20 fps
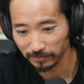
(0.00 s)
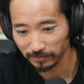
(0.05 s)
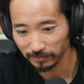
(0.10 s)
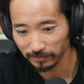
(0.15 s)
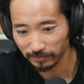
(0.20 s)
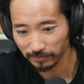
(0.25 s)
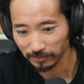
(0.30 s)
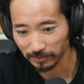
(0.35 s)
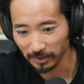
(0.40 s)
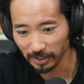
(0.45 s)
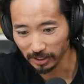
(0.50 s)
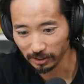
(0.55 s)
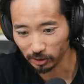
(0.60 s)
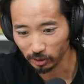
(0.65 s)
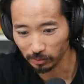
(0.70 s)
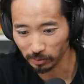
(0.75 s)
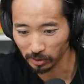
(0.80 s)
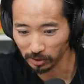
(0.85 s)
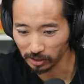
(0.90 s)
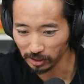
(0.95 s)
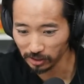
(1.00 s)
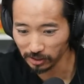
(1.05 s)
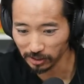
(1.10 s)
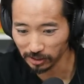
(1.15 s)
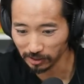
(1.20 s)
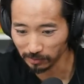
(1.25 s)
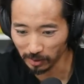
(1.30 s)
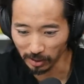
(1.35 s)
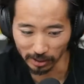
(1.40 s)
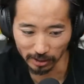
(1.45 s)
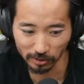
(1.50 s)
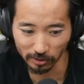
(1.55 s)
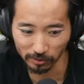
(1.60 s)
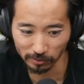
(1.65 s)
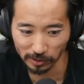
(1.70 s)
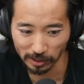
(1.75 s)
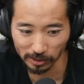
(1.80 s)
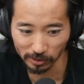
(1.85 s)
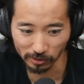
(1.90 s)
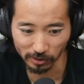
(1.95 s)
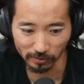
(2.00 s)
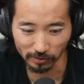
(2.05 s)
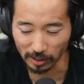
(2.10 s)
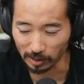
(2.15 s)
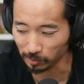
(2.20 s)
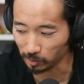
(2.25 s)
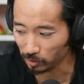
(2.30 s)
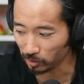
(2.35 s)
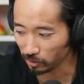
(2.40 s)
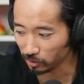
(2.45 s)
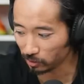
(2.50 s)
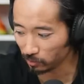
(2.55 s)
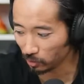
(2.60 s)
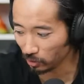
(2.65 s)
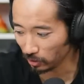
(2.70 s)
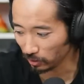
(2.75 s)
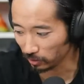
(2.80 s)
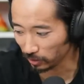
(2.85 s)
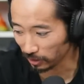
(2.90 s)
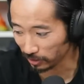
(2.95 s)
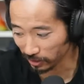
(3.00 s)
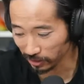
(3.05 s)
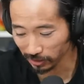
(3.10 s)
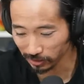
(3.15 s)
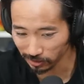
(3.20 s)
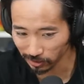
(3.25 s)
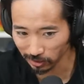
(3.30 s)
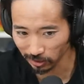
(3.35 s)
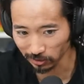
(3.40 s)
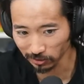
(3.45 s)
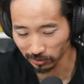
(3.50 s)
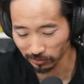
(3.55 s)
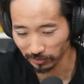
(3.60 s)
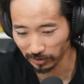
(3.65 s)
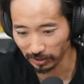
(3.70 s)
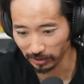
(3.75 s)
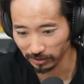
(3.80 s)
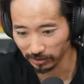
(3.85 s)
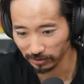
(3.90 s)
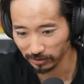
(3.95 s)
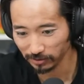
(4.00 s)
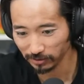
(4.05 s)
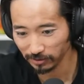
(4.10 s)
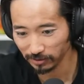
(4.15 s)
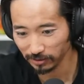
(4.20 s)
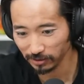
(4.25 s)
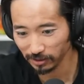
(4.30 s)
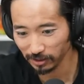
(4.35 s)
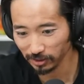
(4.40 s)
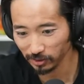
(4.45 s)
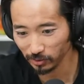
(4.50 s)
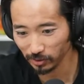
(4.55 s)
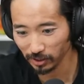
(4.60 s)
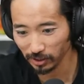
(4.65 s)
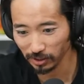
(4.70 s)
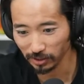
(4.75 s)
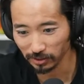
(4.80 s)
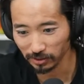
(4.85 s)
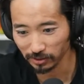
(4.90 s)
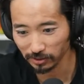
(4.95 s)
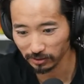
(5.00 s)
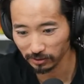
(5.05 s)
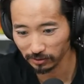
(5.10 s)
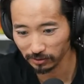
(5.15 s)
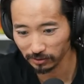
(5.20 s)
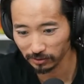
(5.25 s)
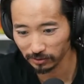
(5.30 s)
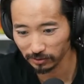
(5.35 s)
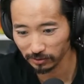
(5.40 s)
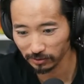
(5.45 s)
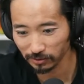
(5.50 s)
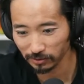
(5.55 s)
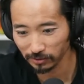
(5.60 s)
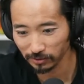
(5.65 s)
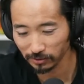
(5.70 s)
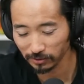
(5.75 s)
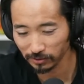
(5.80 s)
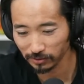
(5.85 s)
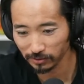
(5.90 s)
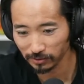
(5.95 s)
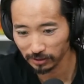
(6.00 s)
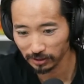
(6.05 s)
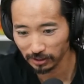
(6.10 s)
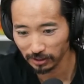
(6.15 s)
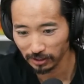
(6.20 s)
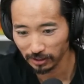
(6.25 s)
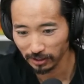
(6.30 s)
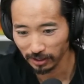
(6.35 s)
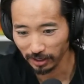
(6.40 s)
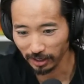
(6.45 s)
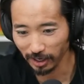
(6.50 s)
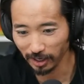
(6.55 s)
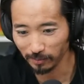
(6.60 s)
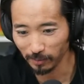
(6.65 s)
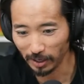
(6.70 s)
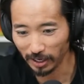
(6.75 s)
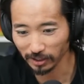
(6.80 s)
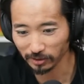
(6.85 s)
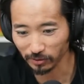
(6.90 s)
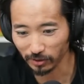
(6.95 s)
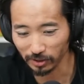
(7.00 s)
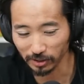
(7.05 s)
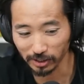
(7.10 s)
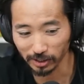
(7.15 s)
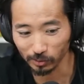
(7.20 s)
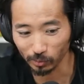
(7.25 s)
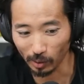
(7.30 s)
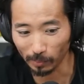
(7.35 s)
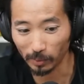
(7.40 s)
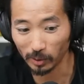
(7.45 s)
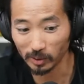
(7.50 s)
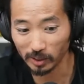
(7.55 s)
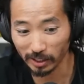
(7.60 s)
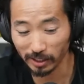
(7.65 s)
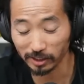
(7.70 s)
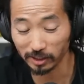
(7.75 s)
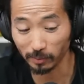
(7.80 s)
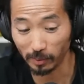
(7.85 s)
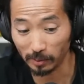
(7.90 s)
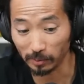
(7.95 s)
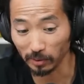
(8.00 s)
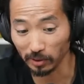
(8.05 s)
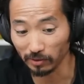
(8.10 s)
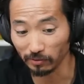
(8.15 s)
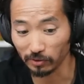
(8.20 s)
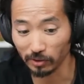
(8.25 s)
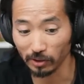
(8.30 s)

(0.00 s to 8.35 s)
Mm-hmm. Yeah, and Super Unjit says, I'm getting those last three vibes on the Trabuco. I think it's the color fade. I think that's what it is. And Mass Runner says, What percentage of people